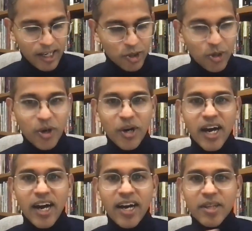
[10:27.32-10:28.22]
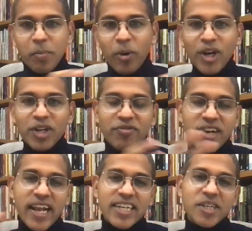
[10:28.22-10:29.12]
So the point of
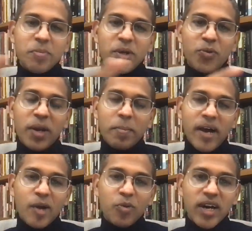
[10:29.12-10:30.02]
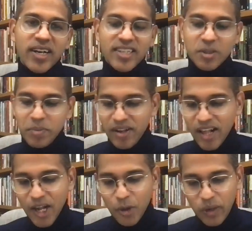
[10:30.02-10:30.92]
connection between my work and
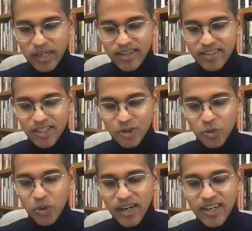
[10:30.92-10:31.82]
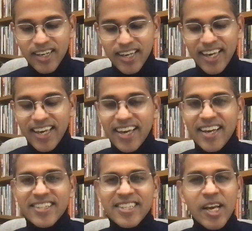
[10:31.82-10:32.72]
Isabel Wilkerson's work
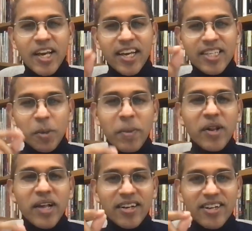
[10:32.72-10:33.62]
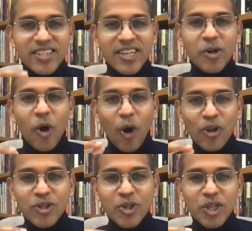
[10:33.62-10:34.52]
is Isabel Wilkerson
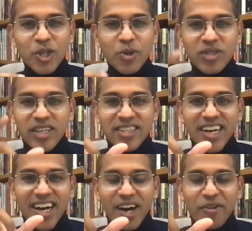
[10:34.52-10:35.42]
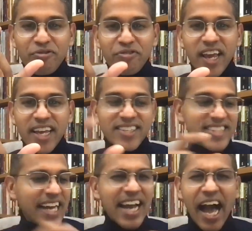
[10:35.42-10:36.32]
also uses a phrase
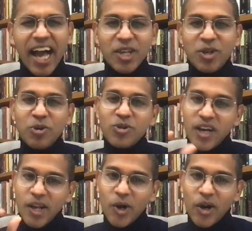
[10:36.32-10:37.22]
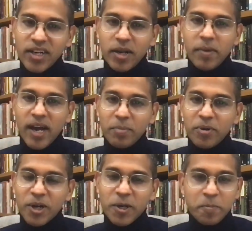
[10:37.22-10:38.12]
that I use a lot in my
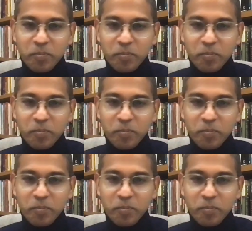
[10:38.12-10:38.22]
book.